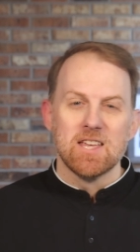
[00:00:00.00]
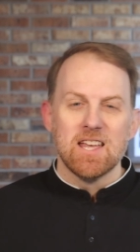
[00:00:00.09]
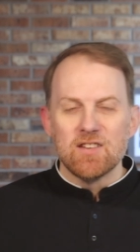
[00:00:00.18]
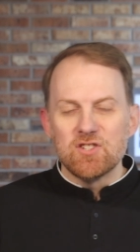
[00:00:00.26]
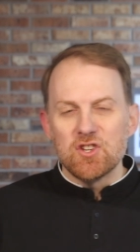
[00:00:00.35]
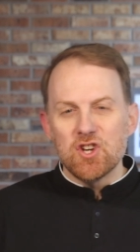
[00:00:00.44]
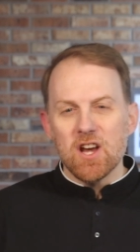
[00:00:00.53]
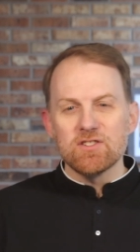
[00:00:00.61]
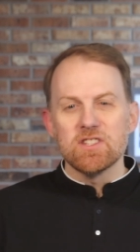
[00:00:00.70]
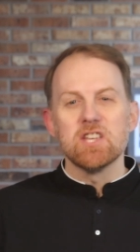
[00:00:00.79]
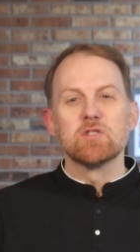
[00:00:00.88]
As he
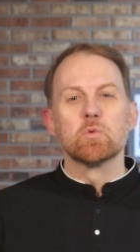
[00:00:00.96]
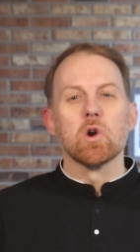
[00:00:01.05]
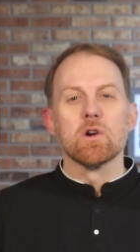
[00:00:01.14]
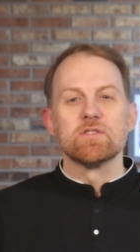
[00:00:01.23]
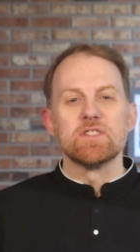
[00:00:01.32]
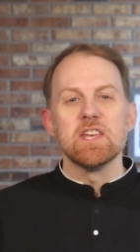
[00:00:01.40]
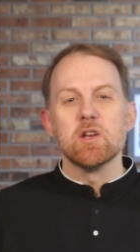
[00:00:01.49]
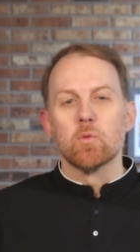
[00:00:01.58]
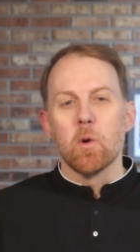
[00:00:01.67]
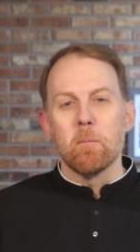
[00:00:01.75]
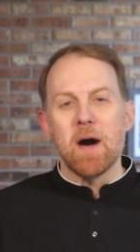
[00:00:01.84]
shares these words, he
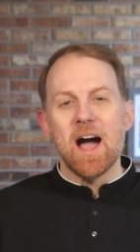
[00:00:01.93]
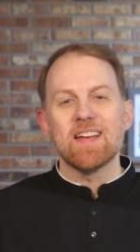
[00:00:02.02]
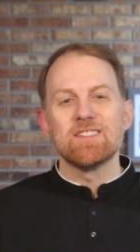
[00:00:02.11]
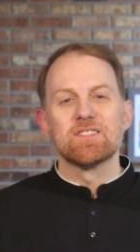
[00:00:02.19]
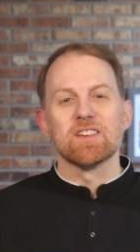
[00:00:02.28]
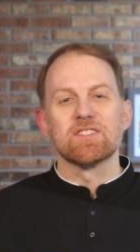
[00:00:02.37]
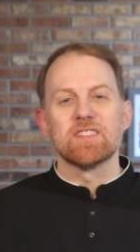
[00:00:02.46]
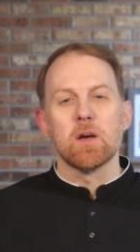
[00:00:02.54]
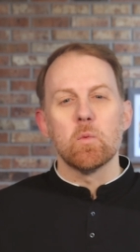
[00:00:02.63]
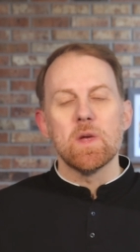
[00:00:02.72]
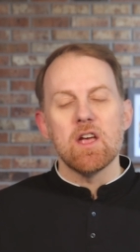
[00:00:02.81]
reminds us
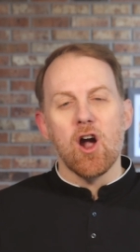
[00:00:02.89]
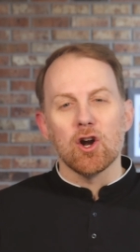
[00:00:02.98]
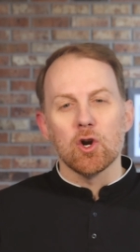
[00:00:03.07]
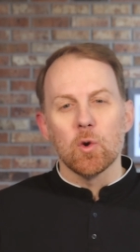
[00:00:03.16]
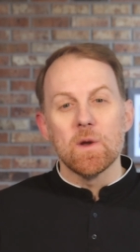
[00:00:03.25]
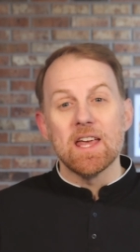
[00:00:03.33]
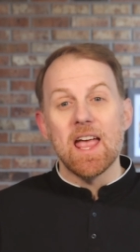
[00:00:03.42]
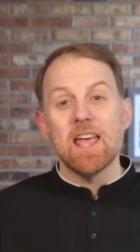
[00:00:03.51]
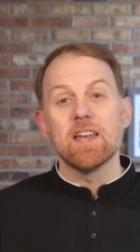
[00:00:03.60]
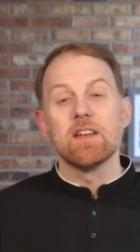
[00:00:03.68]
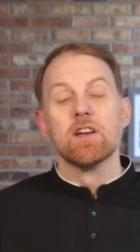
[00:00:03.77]
that we are
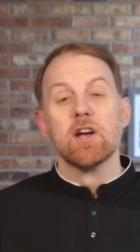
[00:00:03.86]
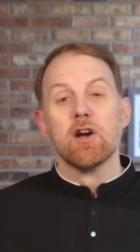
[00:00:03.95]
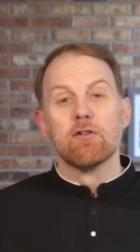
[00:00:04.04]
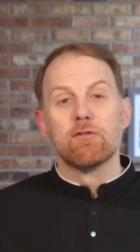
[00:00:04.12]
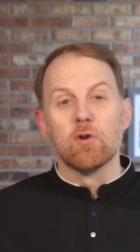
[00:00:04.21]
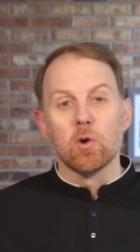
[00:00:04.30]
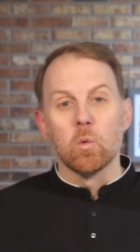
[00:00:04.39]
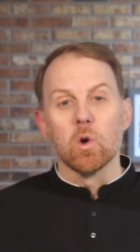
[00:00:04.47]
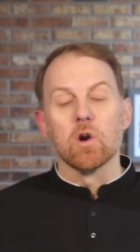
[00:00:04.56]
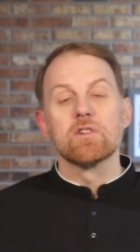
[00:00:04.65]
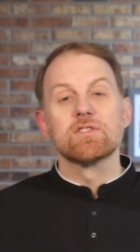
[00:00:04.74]
created for
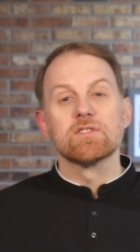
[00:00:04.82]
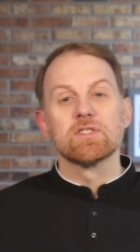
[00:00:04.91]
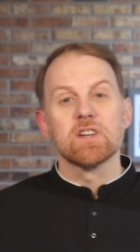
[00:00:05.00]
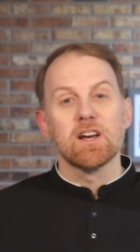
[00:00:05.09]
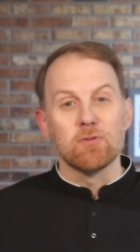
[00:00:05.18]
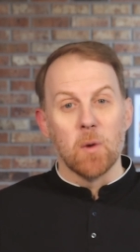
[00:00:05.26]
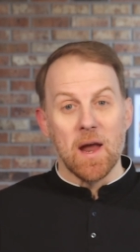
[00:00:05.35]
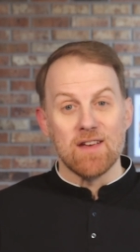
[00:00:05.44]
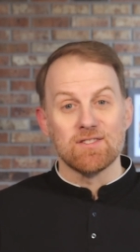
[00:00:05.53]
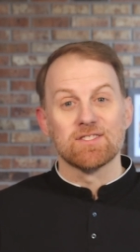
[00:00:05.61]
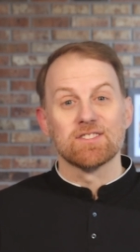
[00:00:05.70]
works of
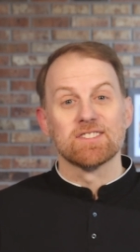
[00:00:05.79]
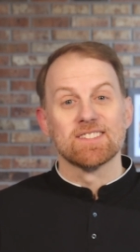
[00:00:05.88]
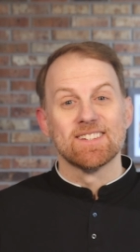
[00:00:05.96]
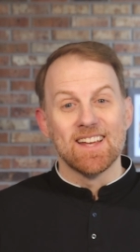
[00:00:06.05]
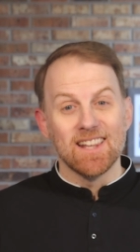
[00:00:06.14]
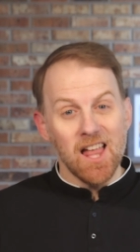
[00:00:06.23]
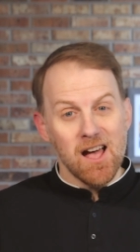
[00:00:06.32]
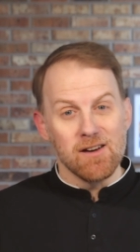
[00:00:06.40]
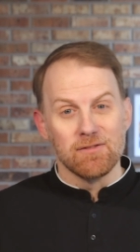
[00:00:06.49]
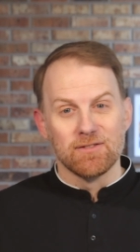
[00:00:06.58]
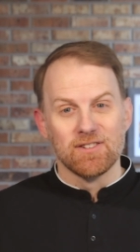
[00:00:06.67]
grace and
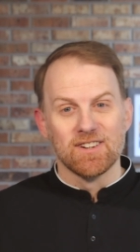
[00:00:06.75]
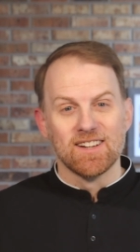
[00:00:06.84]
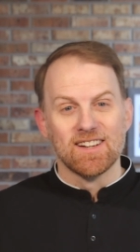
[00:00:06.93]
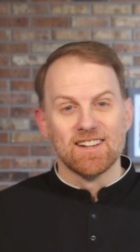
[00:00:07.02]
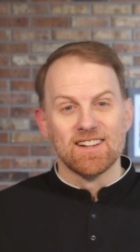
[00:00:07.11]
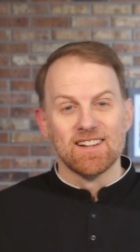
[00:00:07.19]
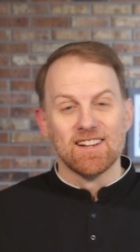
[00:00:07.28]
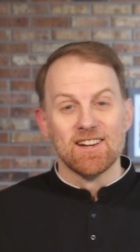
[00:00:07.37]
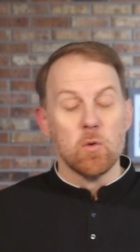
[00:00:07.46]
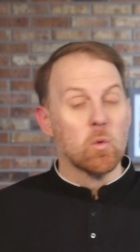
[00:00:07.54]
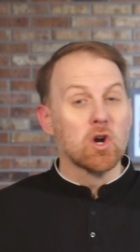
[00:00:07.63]
love.
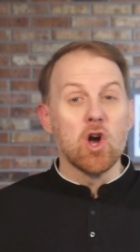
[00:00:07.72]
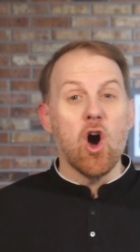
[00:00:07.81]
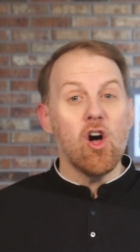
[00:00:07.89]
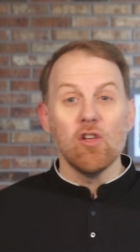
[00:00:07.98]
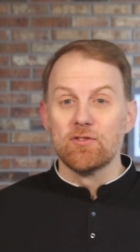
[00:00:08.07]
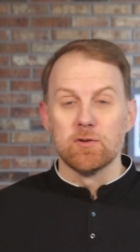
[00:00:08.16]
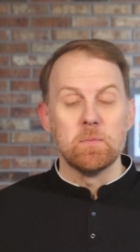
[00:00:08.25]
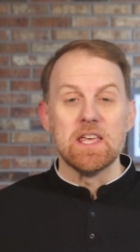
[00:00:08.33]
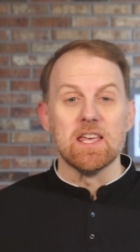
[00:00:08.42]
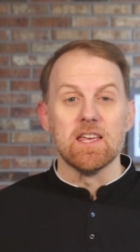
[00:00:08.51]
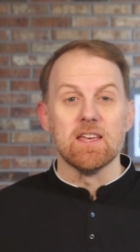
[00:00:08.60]
We're called to
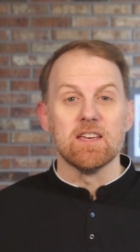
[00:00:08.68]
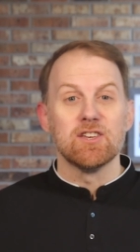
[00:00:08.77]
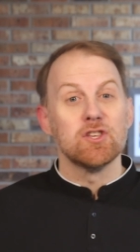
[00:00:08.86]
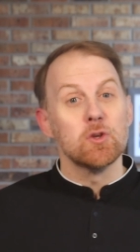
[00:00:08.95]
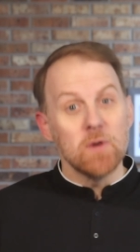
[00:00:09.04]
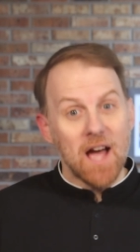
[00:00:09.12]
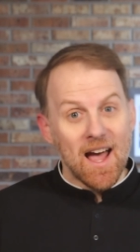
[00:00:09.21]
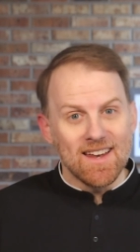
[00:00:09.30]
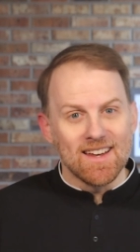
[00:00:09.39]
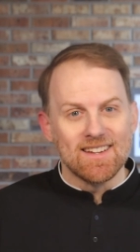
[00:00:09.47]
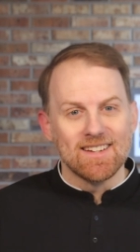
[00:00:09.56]
be
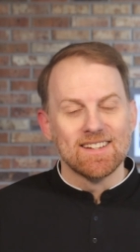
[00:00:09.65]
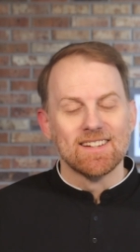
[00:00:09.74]
united